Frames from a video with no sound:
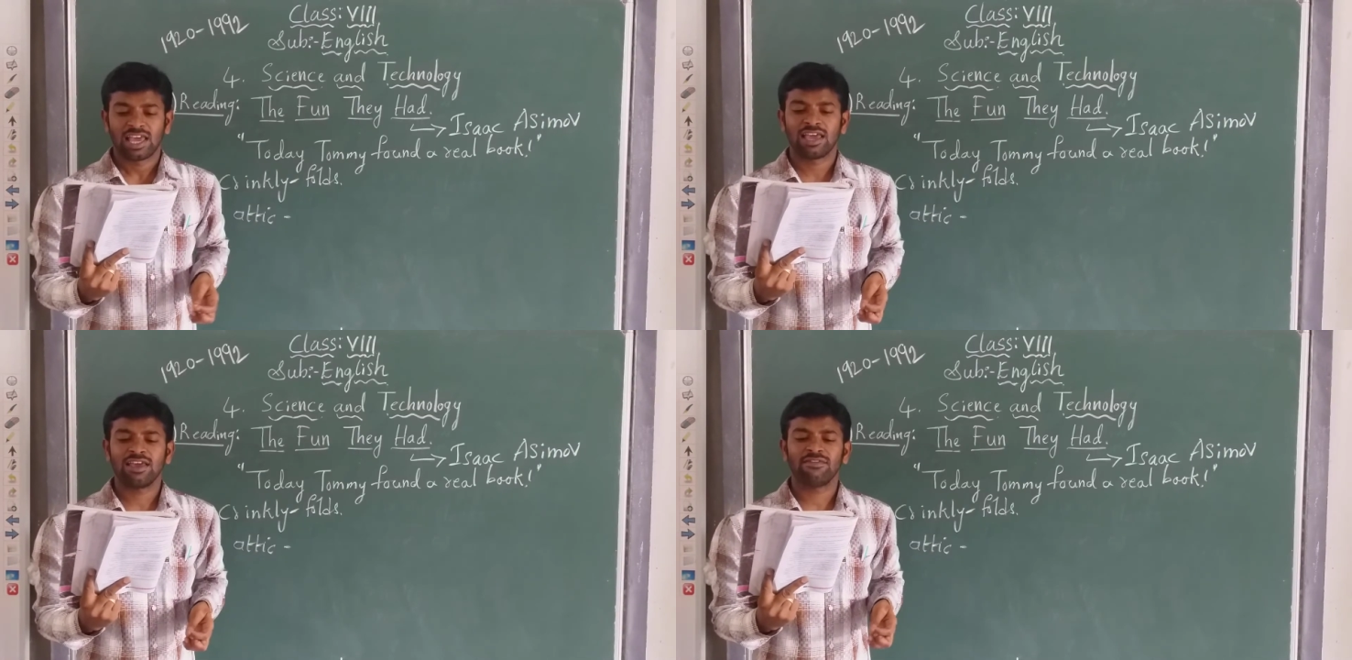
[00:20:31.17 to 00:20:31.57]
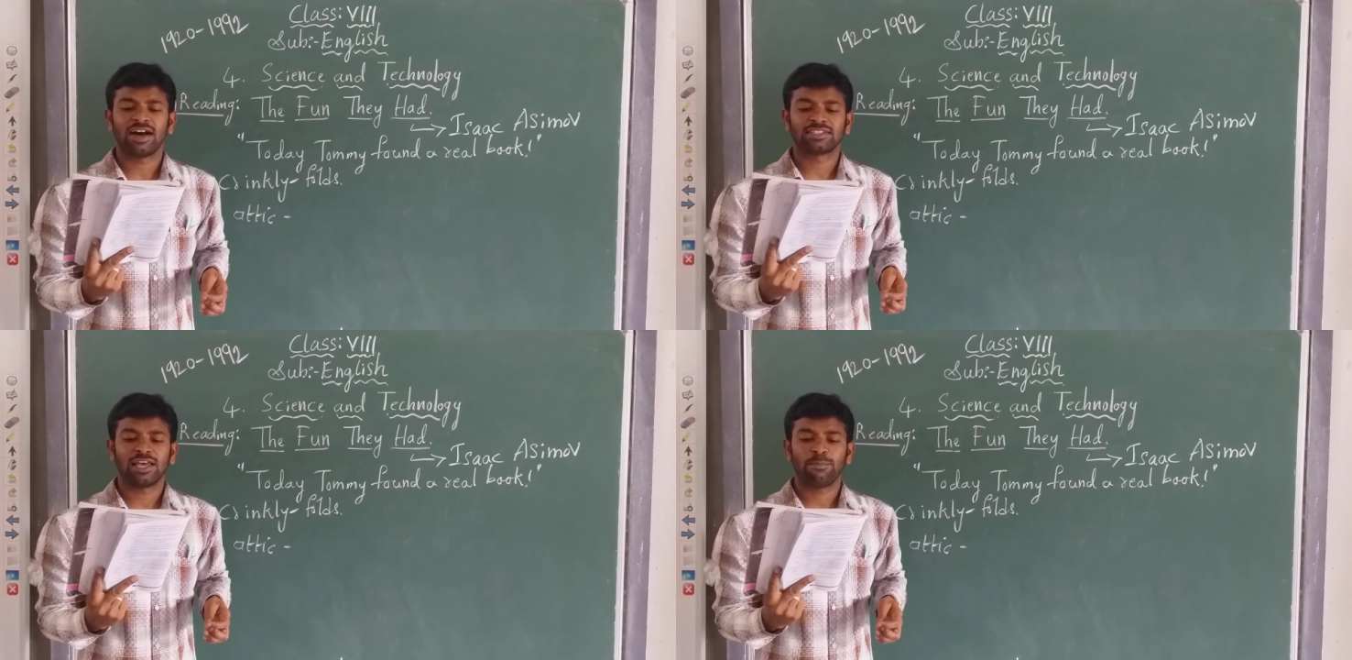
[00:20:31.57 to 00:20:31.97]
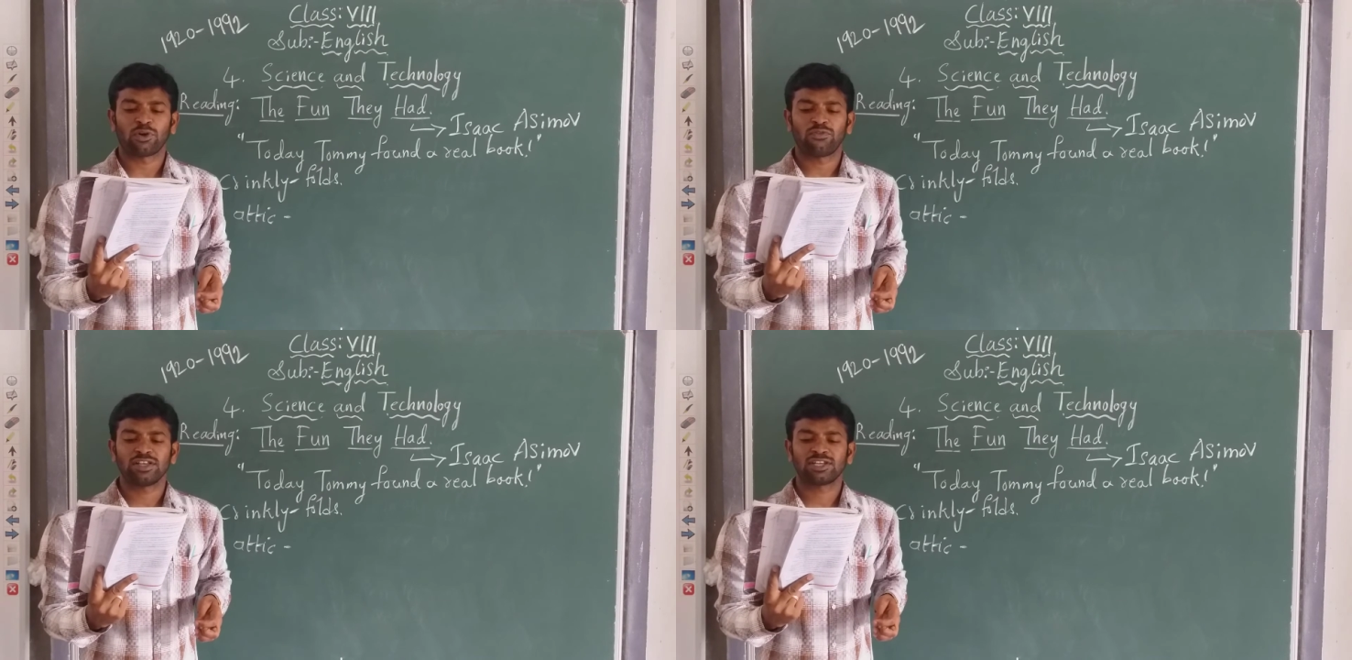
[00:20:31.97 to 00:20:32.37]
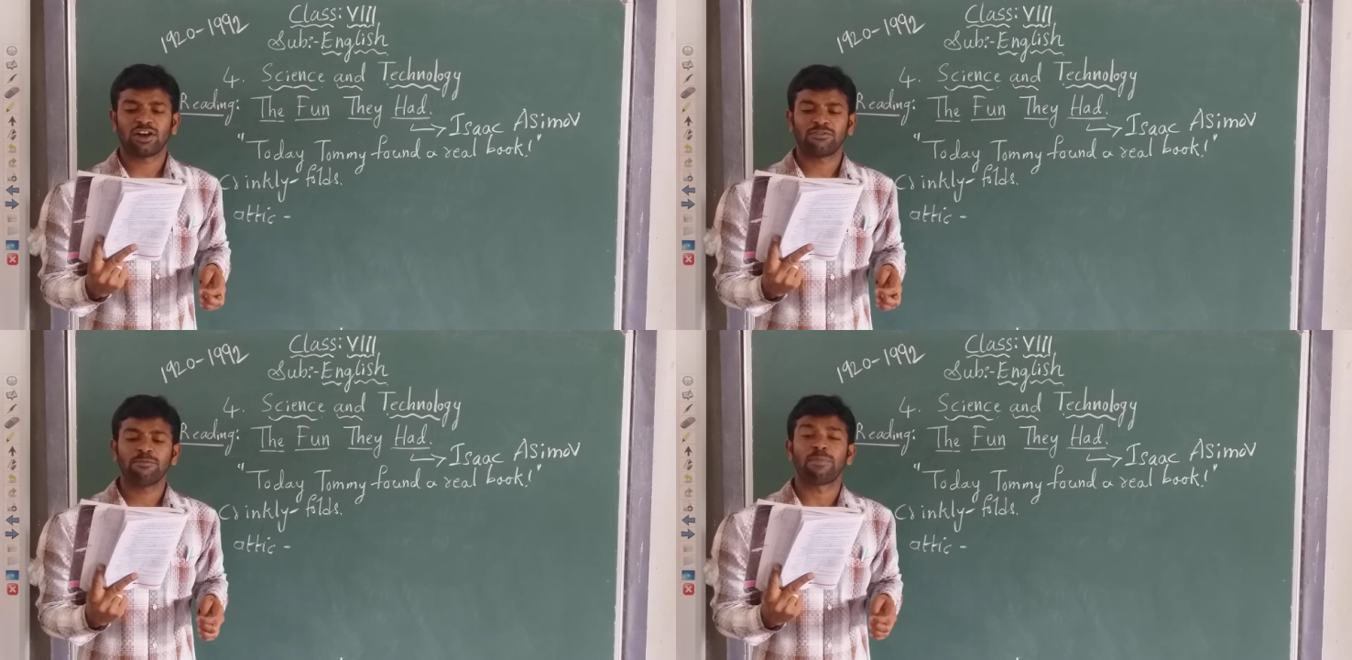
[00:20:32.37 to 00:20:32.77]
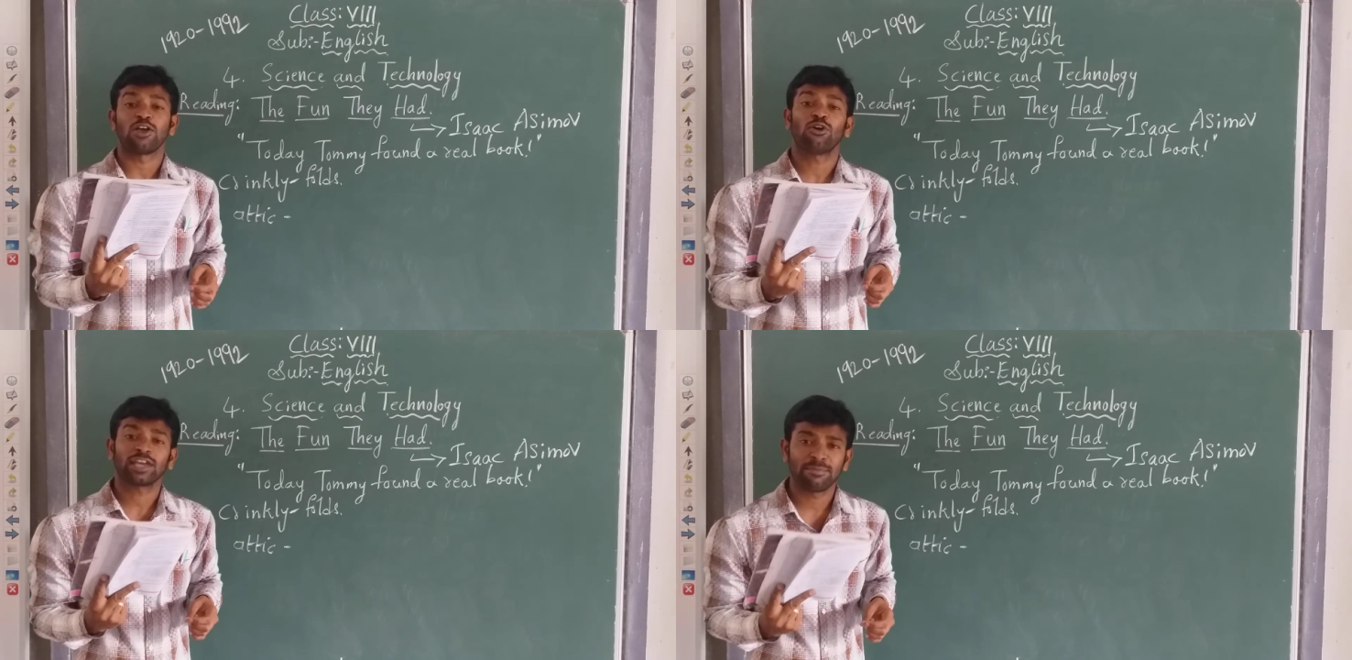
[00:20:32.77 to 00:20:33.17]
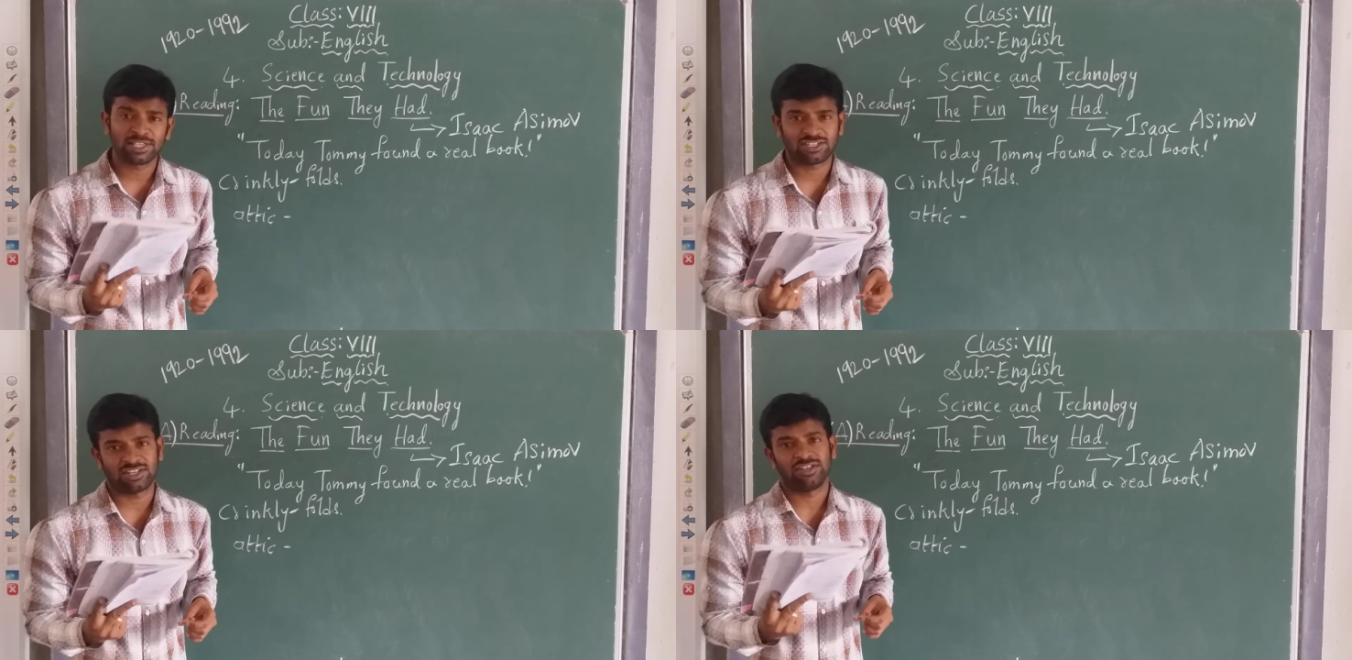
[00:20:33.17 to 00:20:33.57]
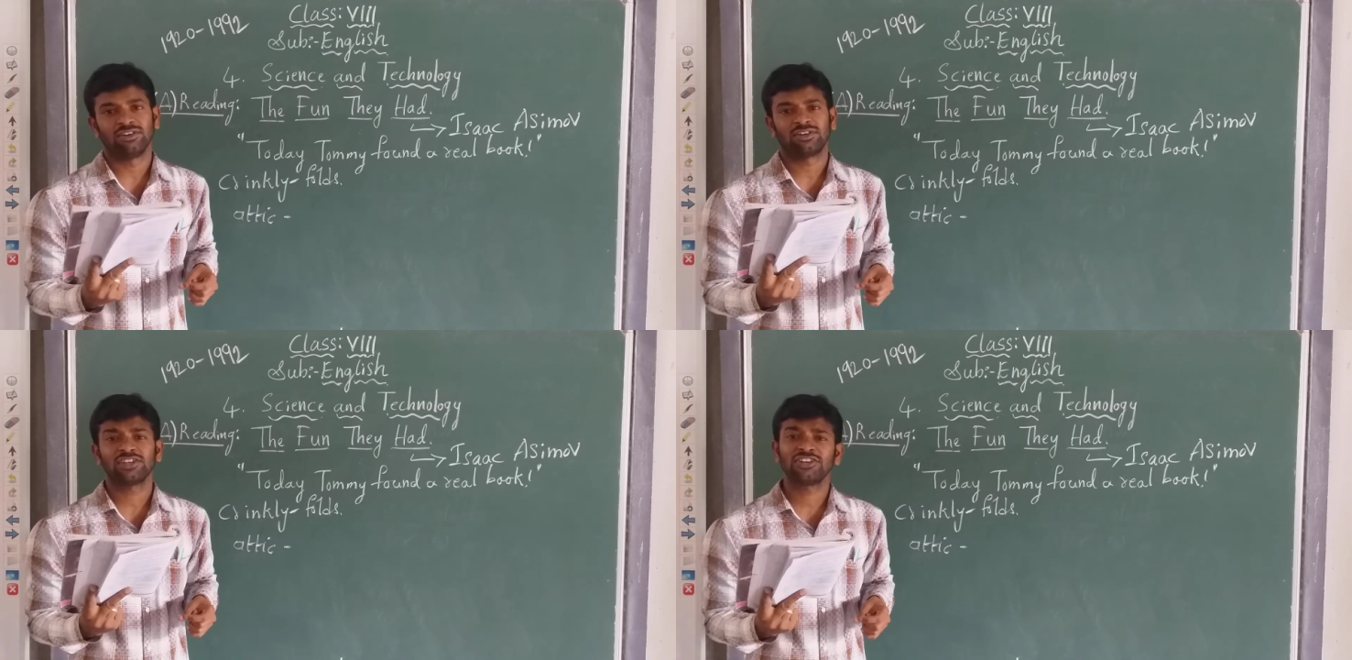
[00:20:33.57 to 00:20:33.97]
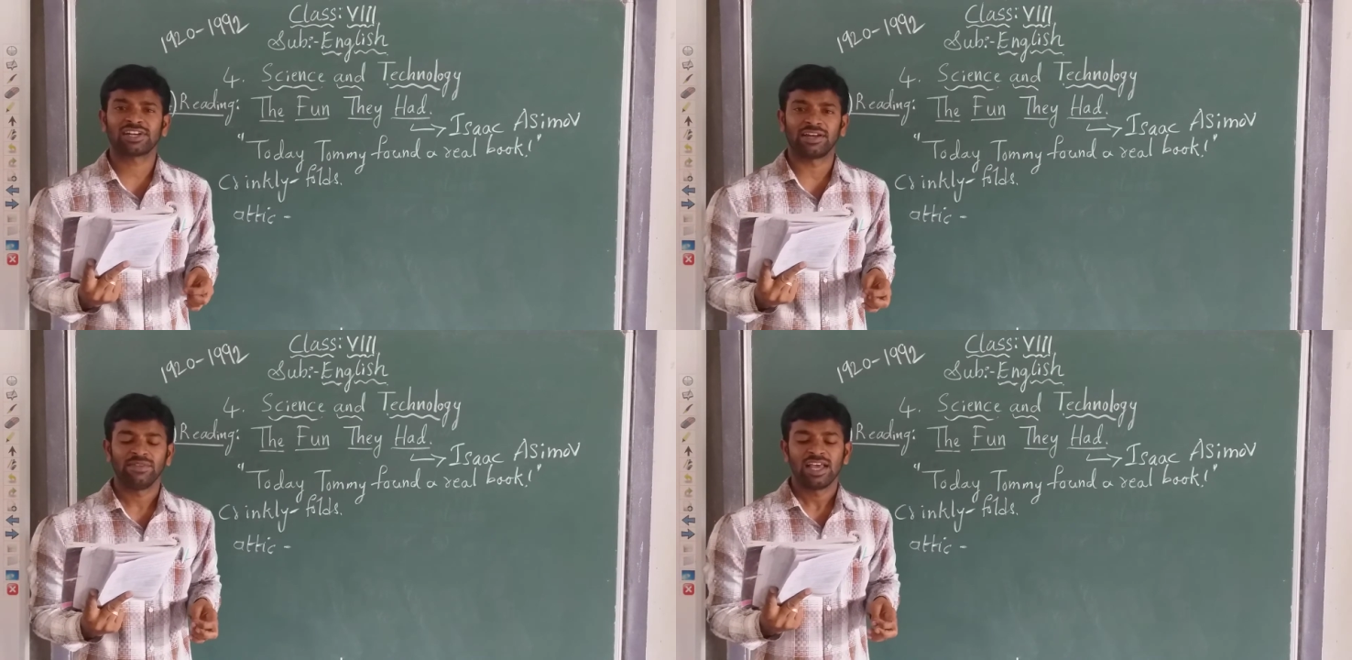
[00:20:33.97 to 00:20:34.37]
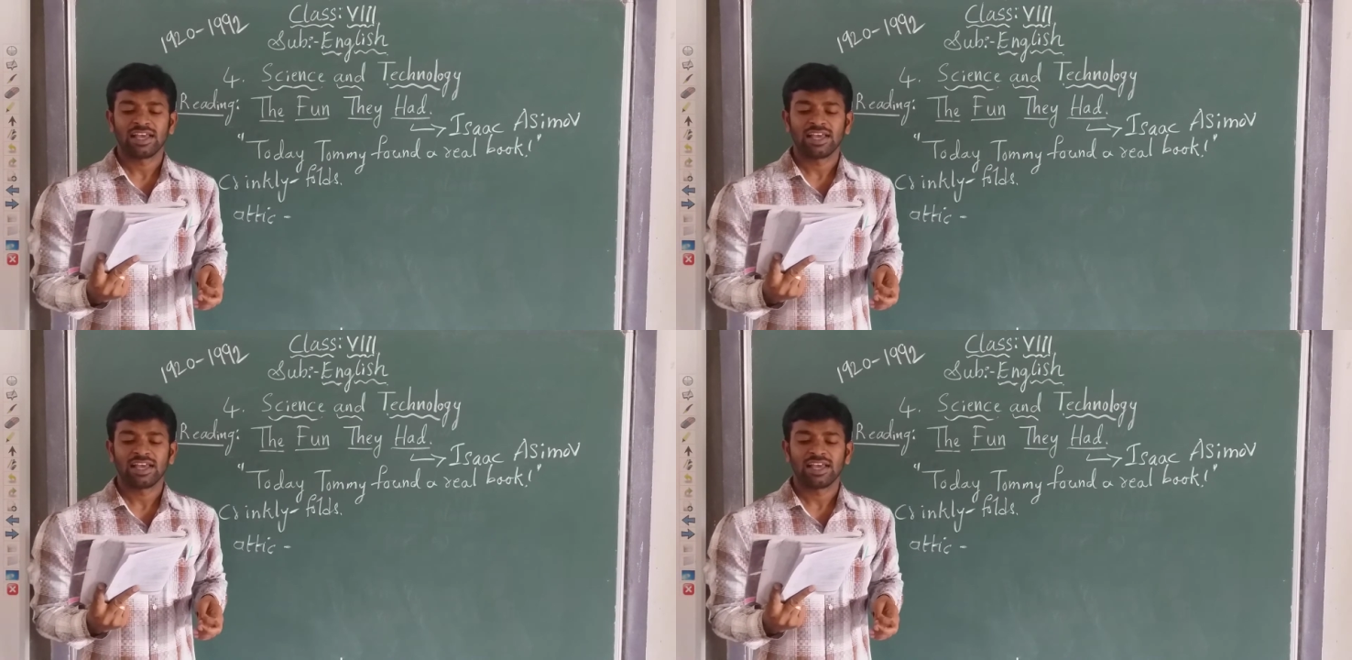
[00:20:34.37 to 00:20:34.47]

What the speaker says: He was a professor of biochemistry. Okay, children.